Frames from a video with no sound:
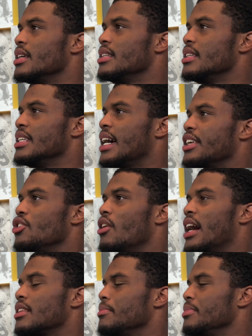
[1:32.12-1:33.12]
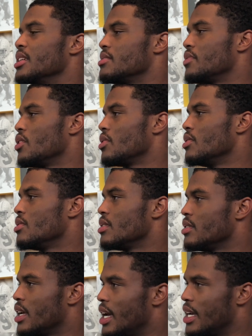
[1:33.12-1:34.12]
you don't have to be as vocal
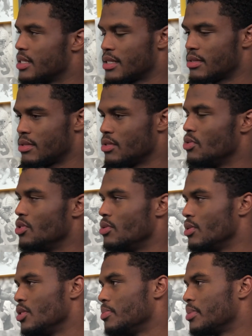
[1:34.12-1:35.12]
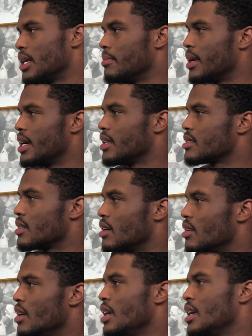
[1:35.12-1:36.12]
as you do when you play Mike.
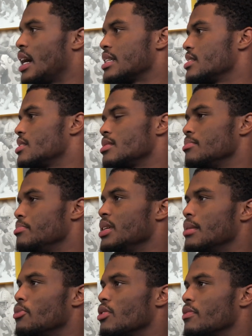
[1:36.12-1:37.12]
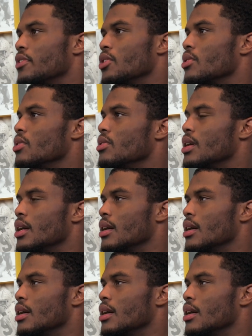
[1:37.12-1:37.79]
So I just being more vocal.